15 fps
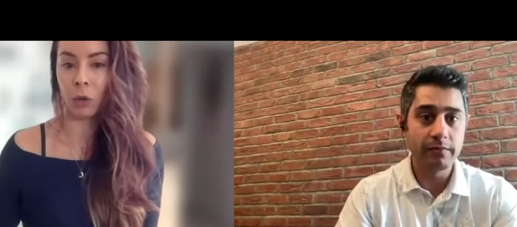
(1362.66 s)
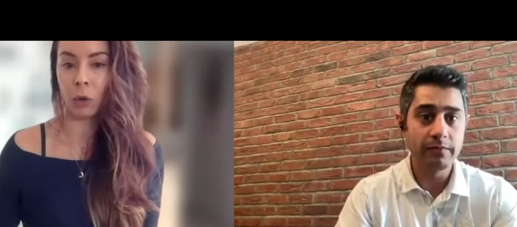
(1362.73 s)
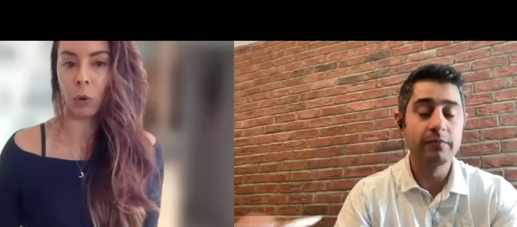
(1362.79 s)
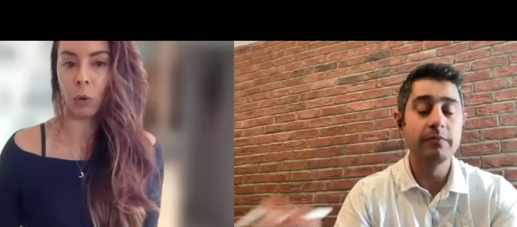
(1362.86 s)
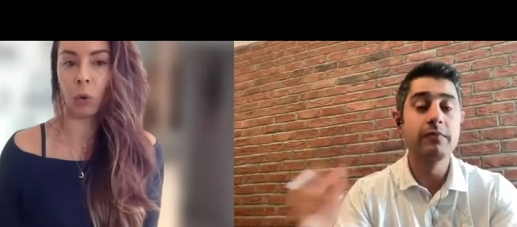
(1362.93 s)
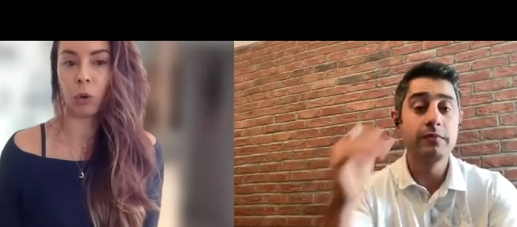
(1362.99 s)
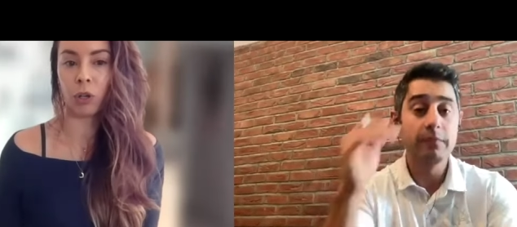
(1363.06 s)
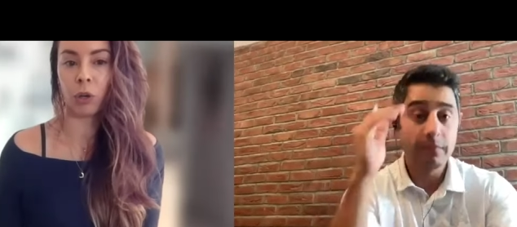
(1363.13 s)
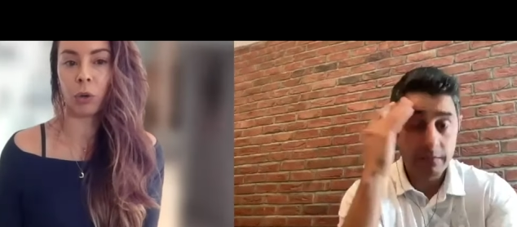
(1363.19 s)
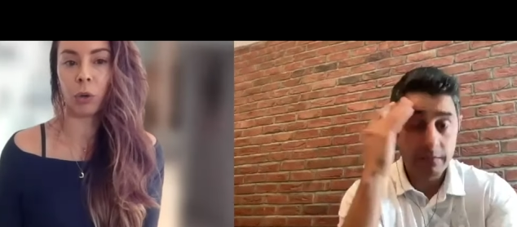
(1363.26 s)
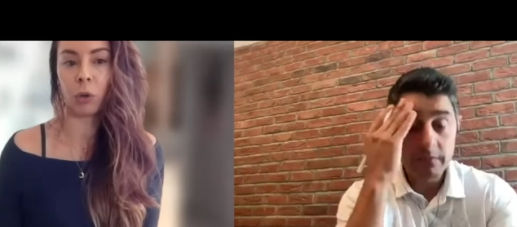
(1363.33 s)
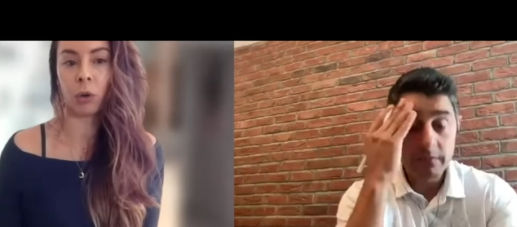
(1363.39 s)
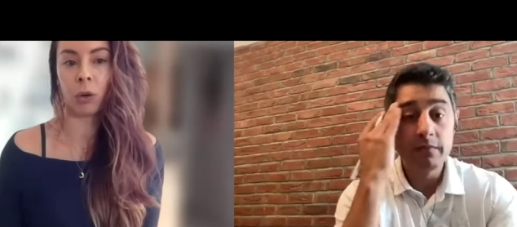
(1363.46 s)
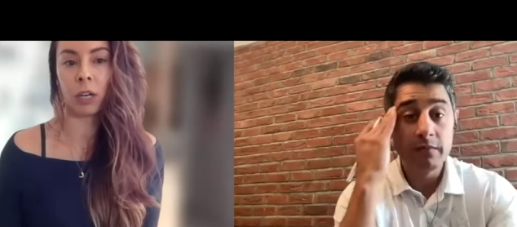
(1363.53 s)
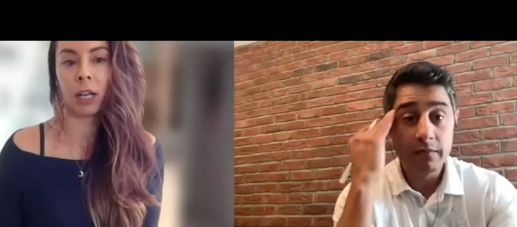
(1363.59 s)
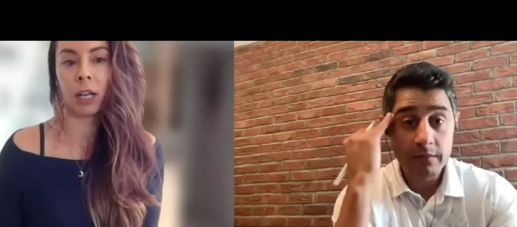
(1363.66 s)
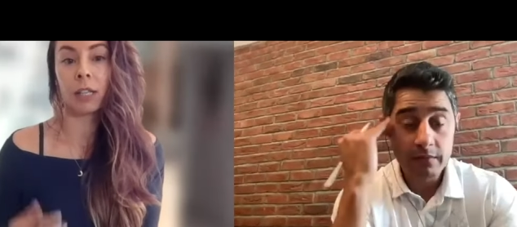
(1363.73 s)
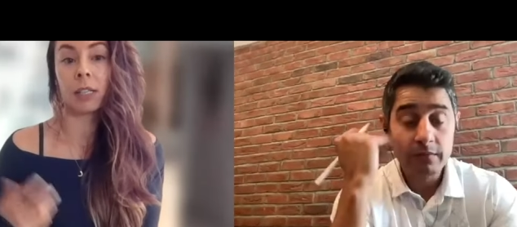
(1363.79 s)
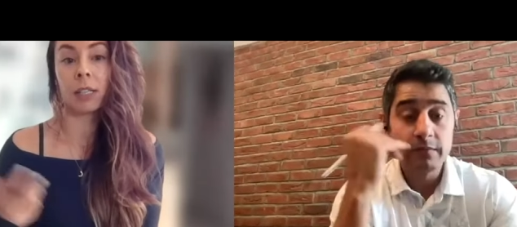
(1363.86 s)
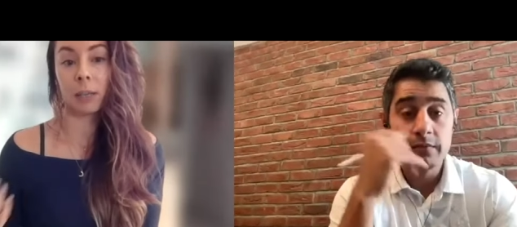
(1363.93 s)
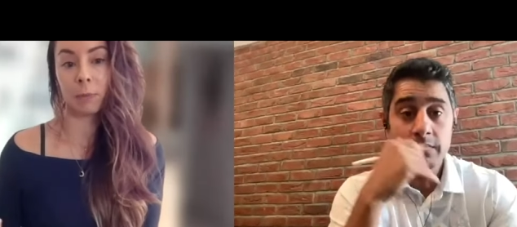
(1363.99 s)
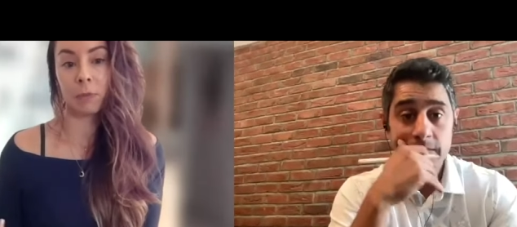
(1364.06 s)
Speaker 1: or your
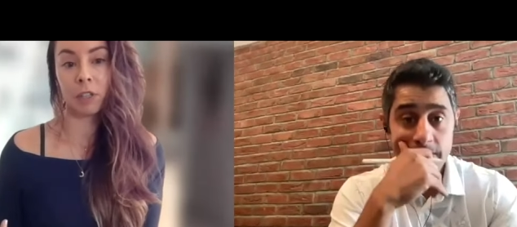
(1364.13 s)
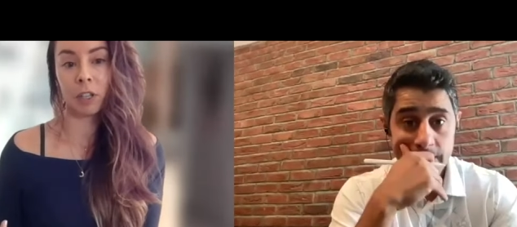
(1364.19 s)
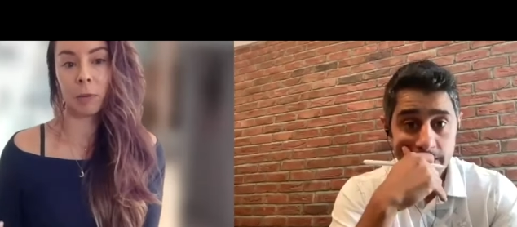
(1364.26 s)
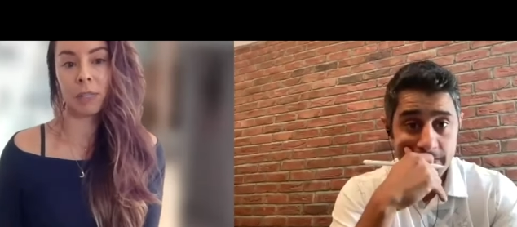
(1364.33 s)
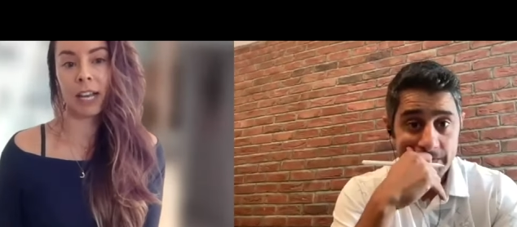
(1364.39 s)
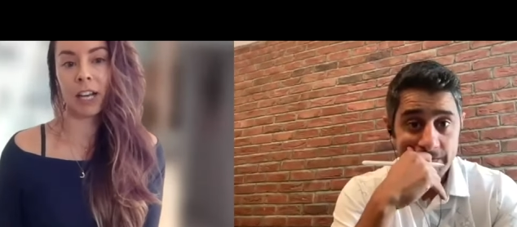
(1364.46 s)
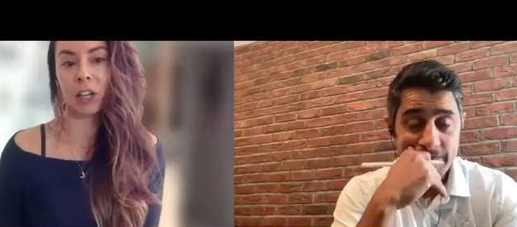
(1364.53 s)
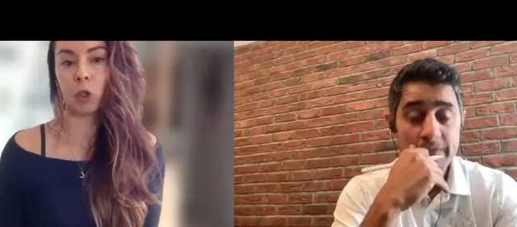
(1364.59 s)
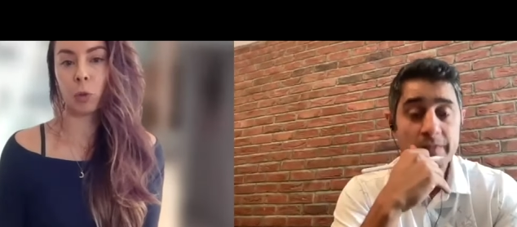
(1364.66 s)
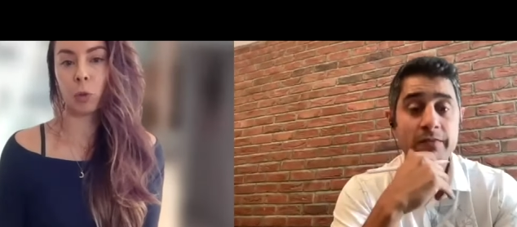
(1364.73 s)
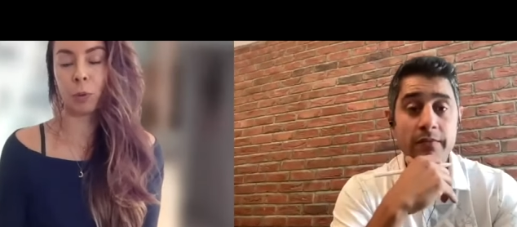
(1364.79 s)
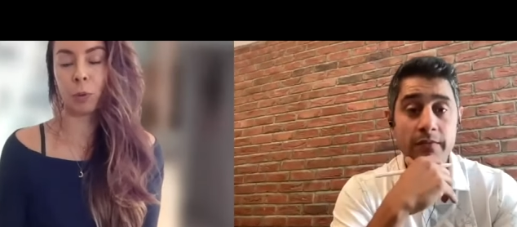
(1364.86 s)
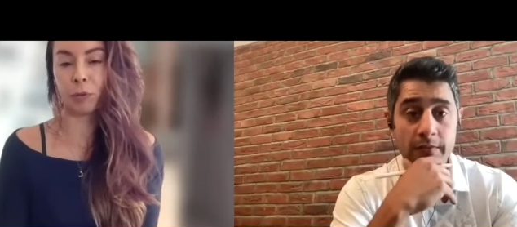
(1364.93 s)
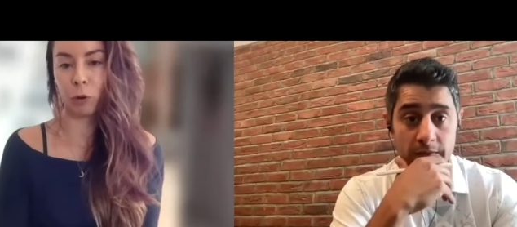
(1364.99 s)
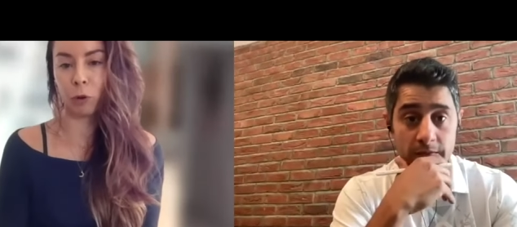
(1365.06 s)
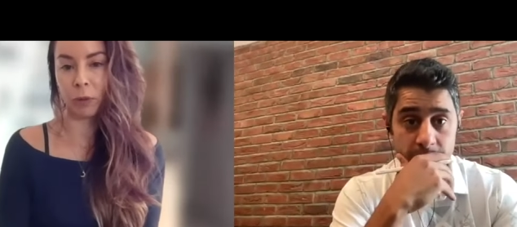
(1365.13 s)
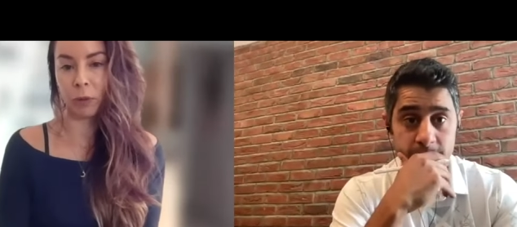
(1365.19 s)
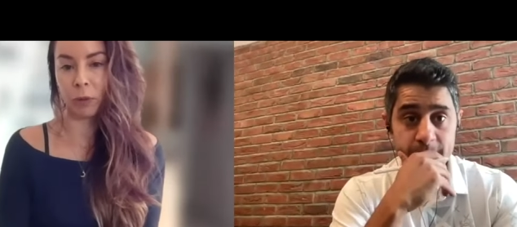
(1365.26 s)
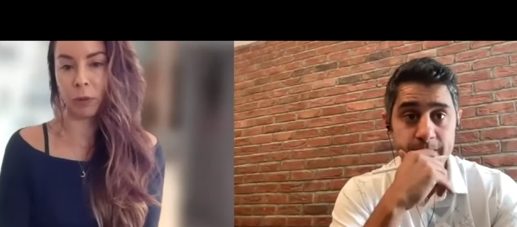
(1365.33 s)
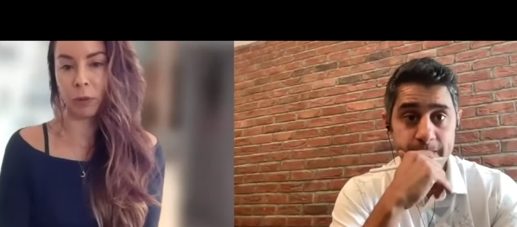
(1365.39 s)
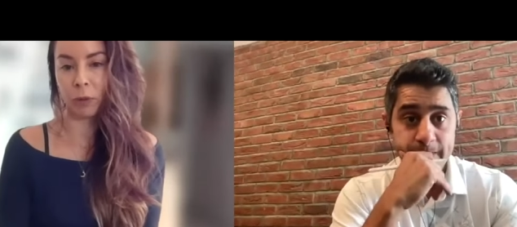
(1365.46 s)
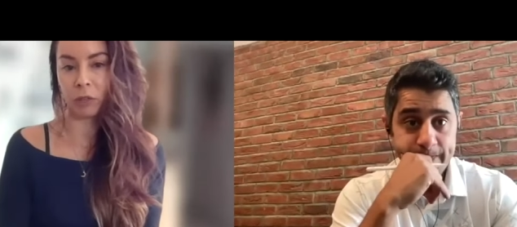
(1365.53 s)
symptoms as you're
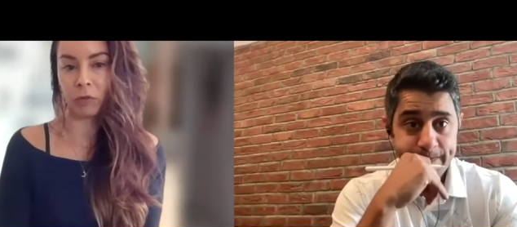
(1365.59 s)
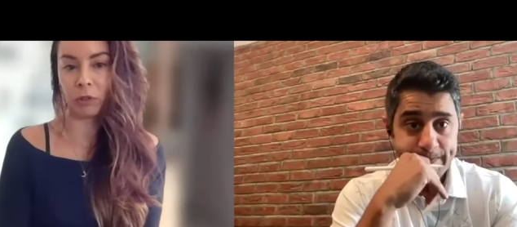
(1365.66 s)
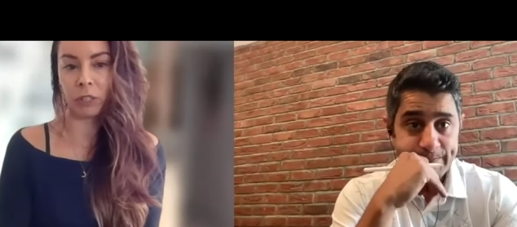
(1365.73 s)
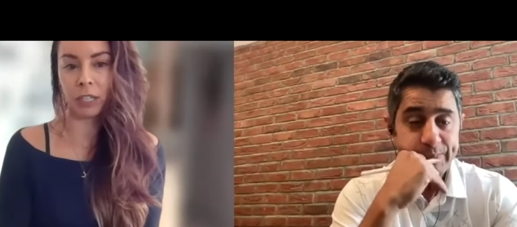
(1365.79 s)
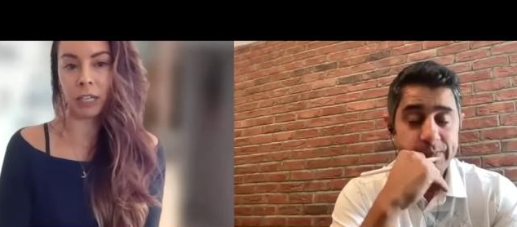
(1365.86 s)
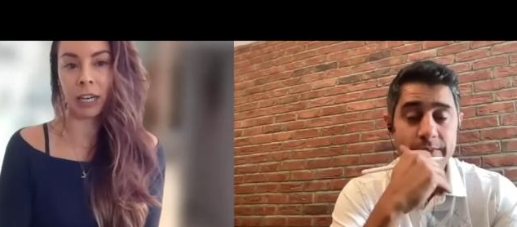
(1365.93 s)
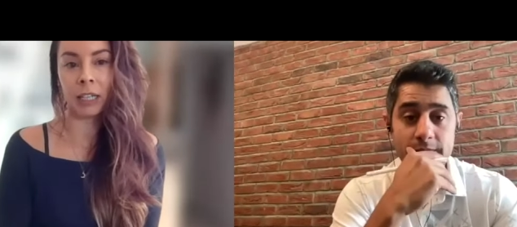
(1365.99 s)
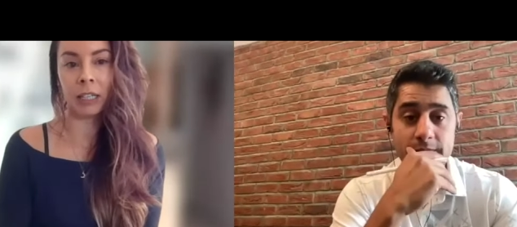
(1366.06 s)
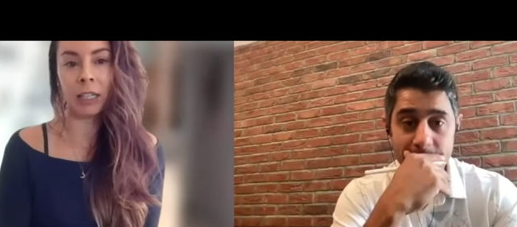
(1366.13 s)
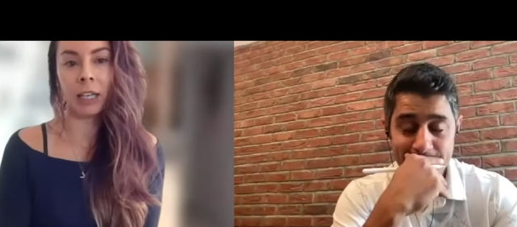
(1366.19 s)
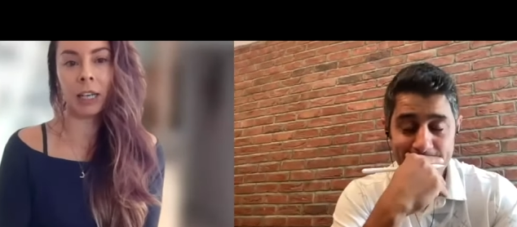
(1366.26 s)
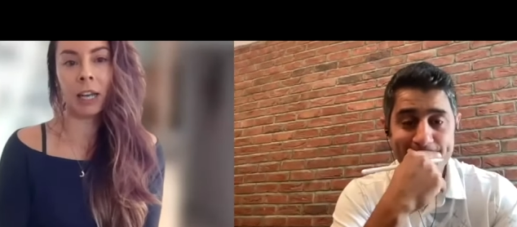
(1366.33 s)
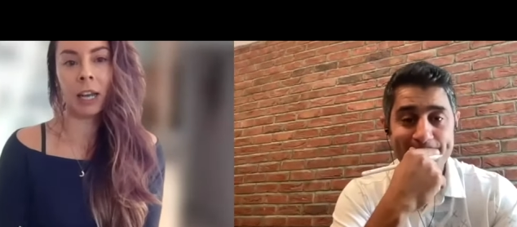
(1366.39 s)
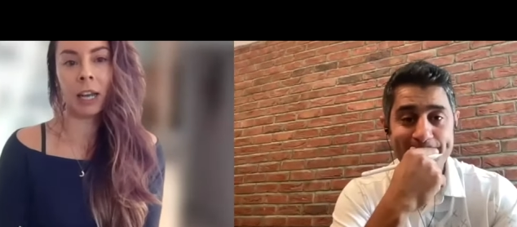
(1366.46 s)
performing the routine